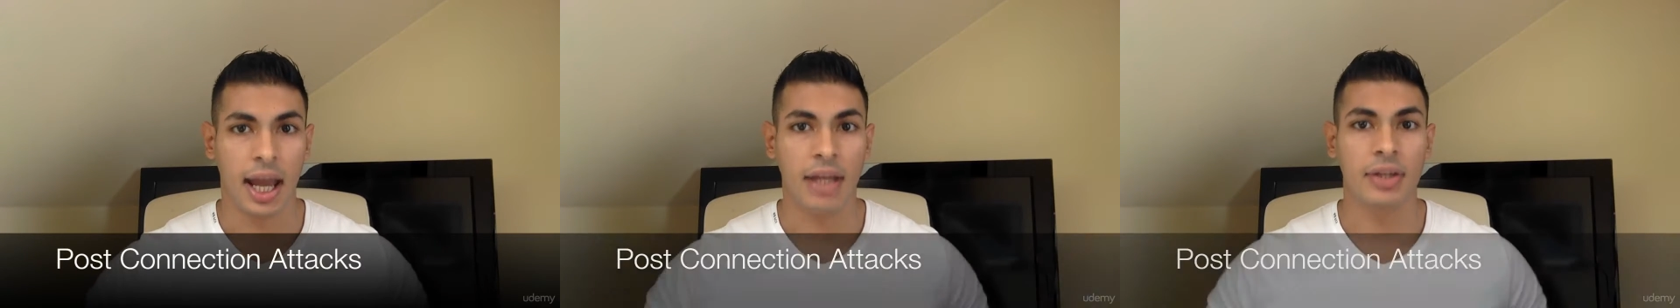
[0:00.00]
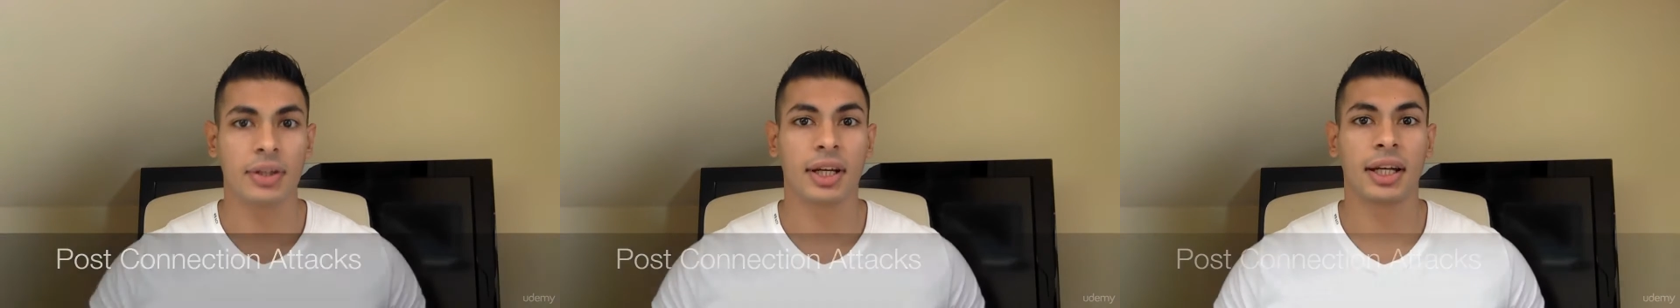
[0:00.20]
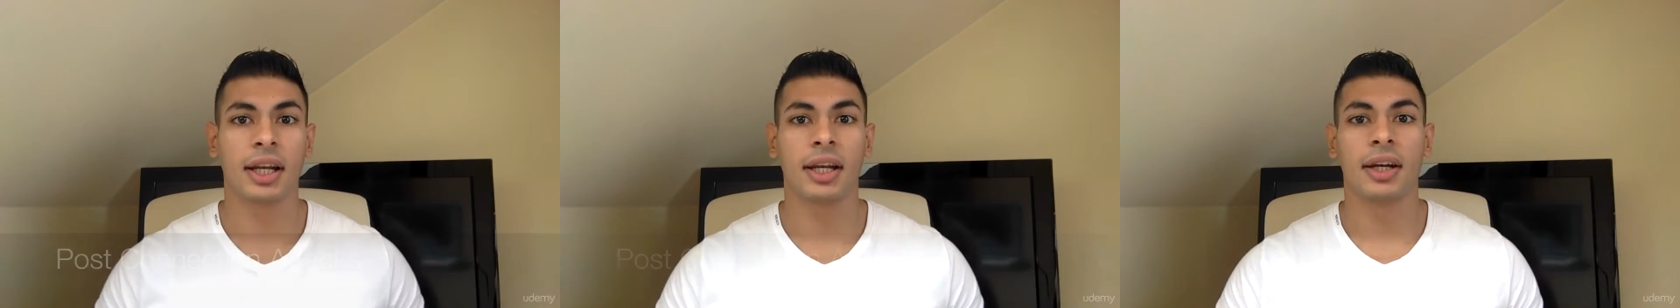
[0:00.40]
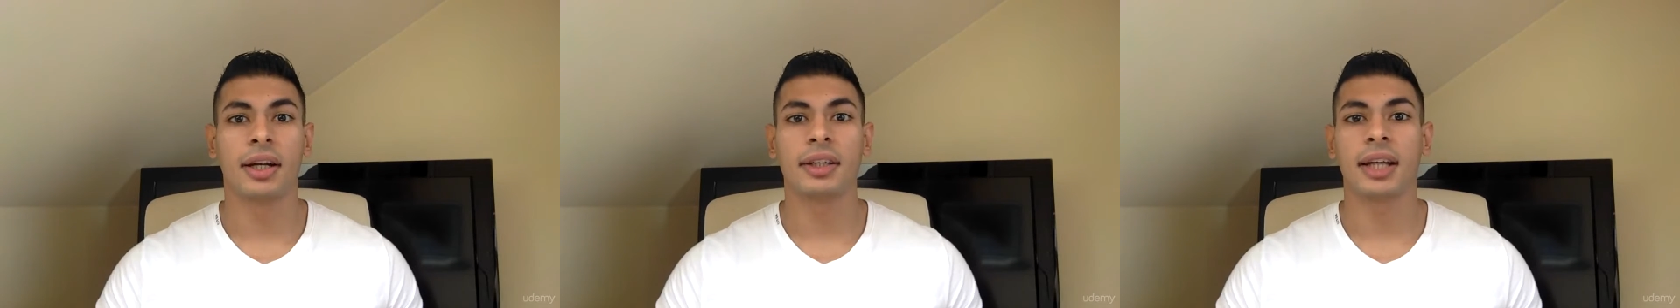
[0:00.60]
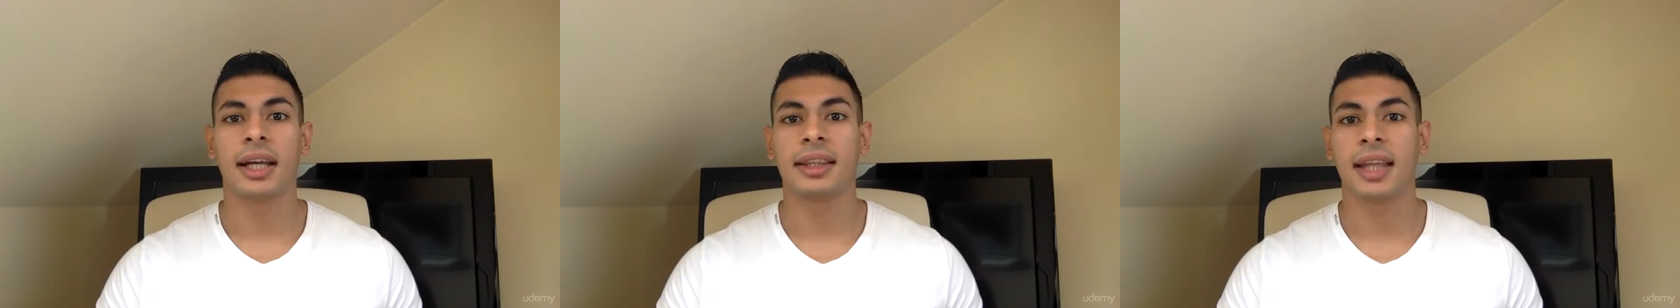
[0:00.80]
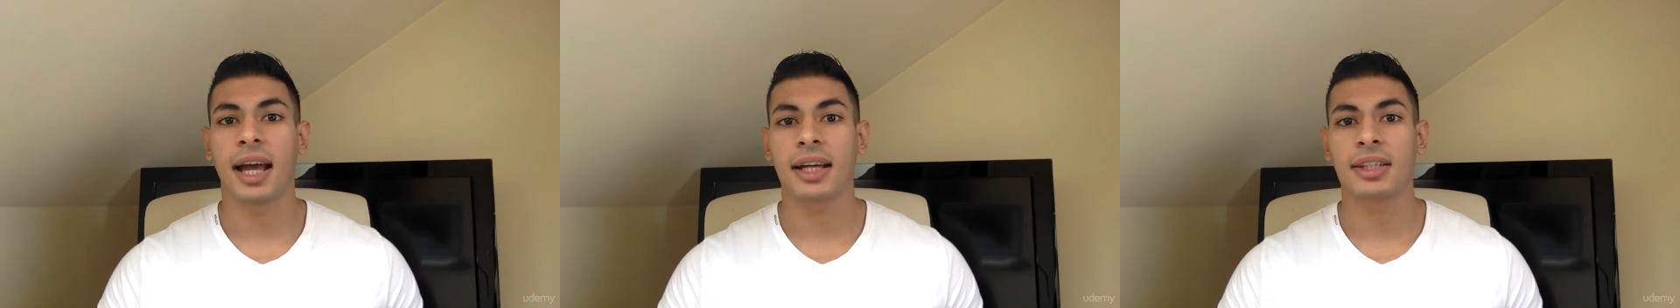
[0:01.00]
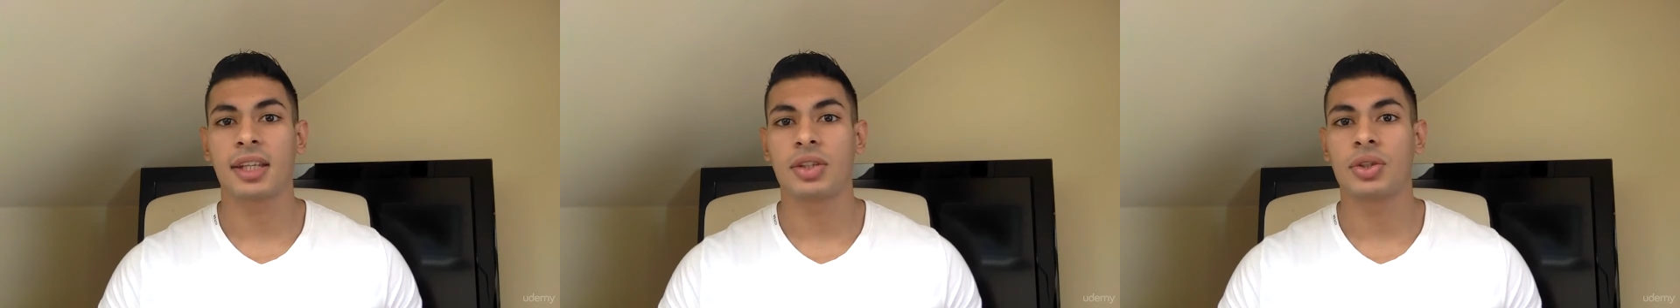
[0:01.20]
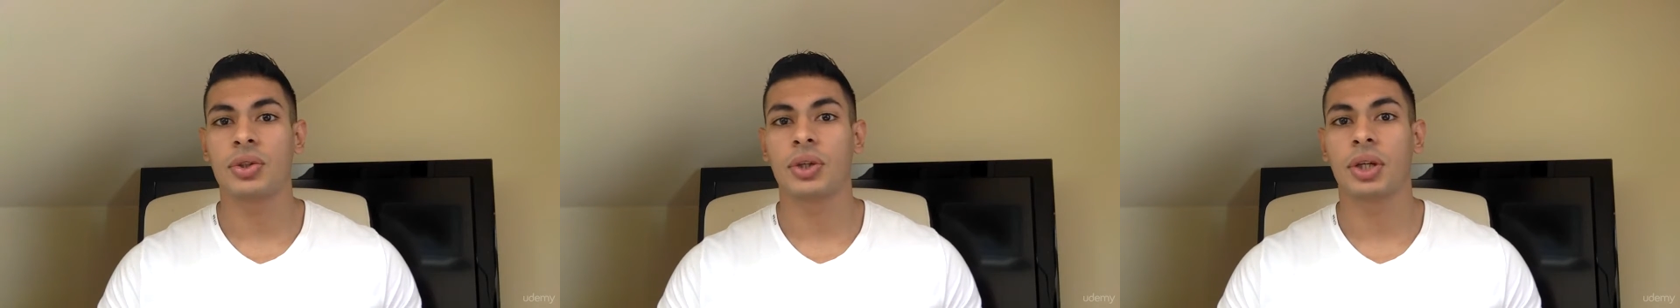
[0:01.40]
and you're going to learn attacks
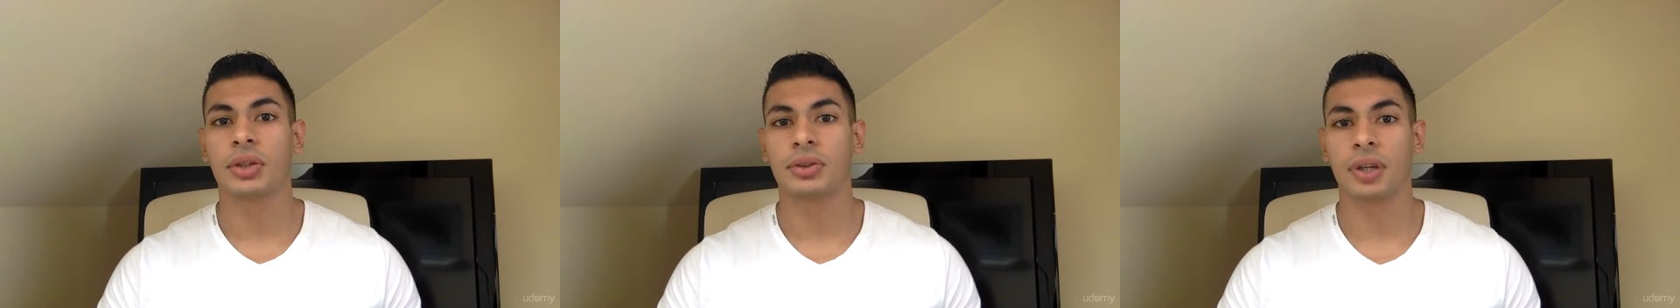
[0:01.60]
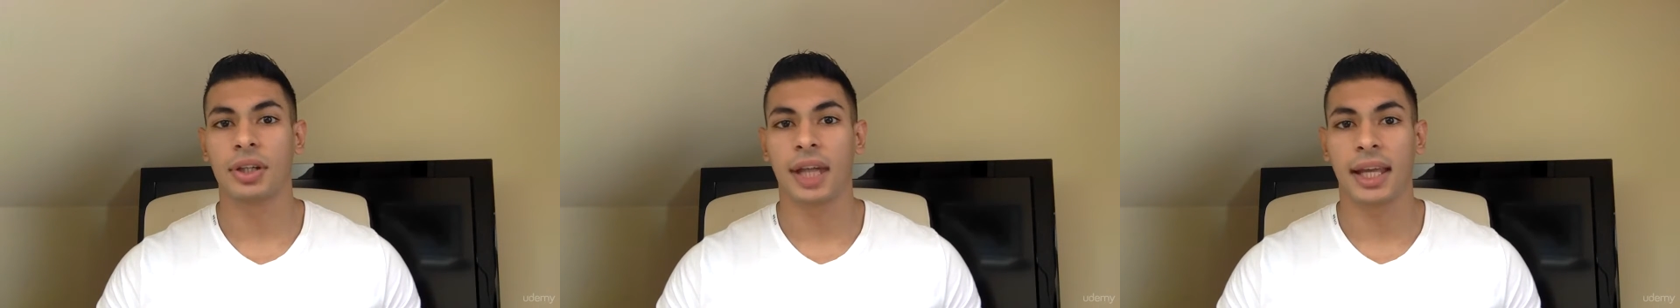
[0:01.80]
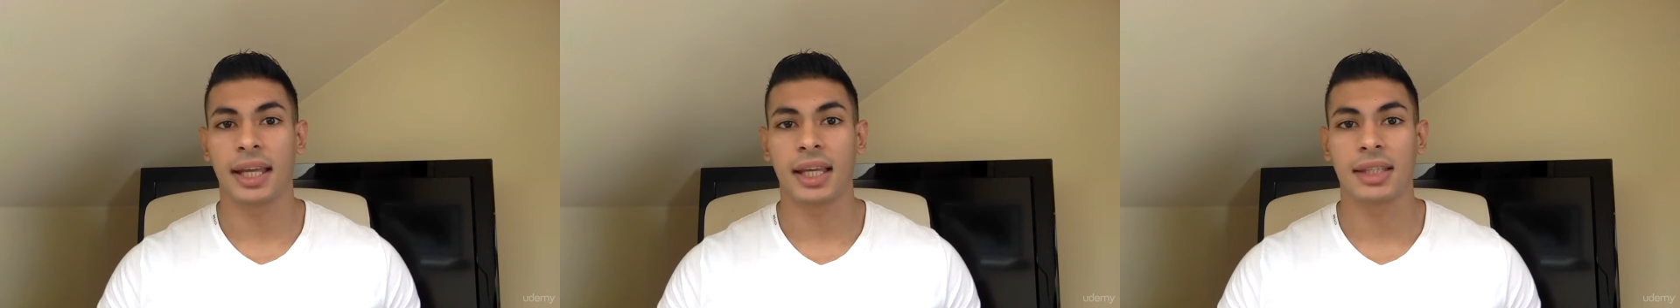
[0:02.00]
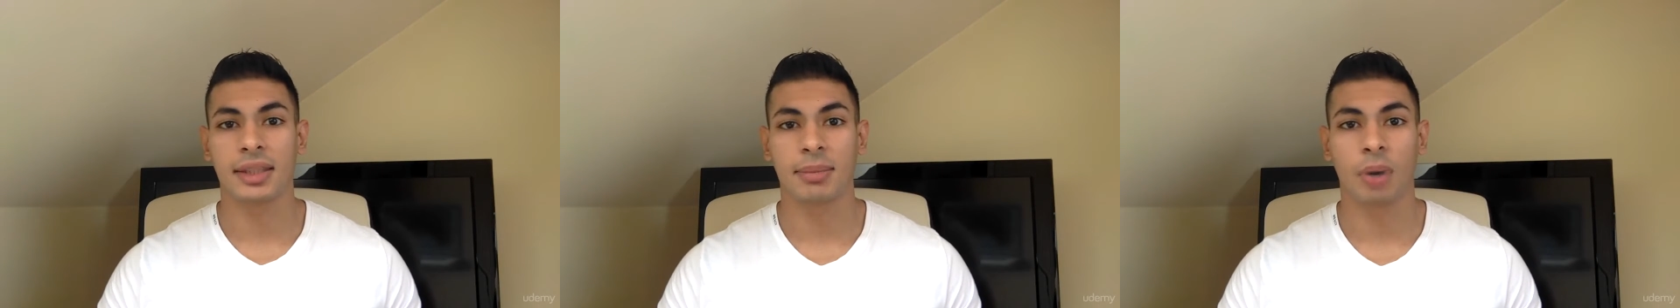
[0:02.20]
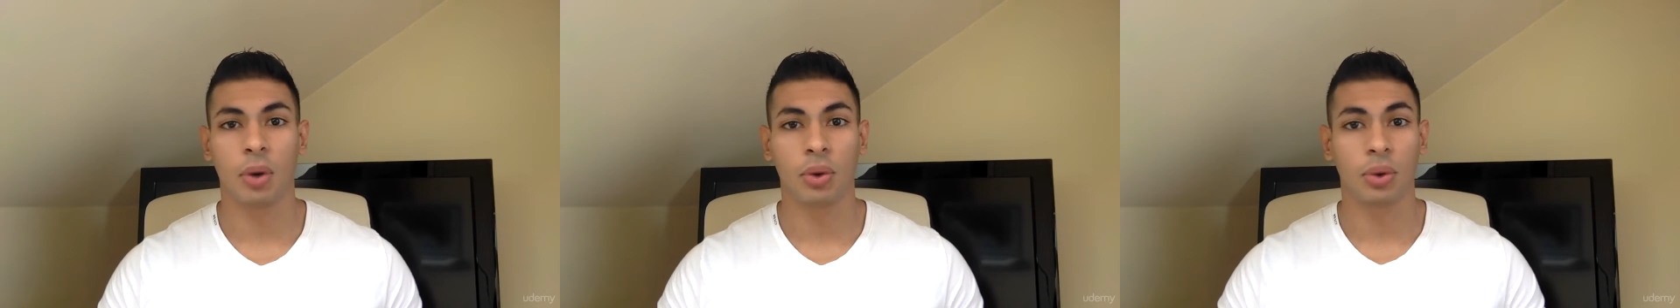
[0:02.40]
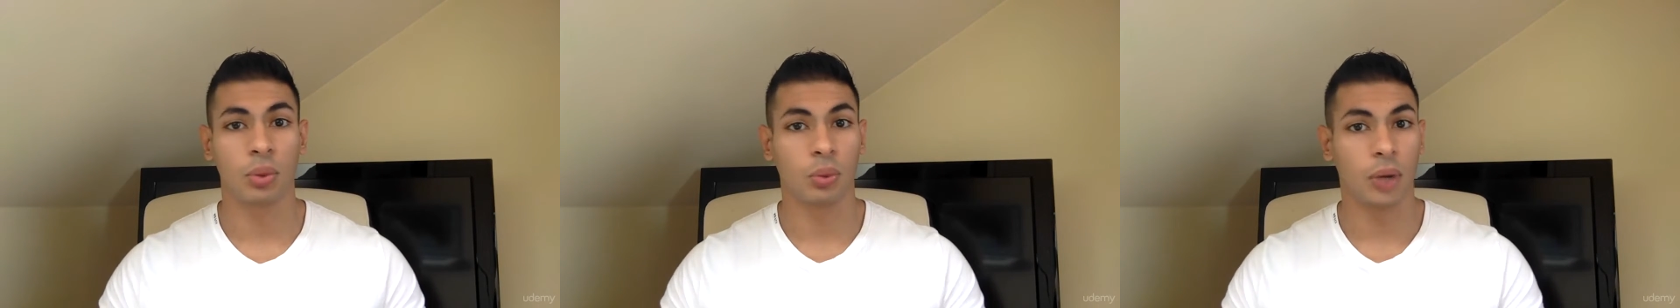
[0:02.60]
that you can run against both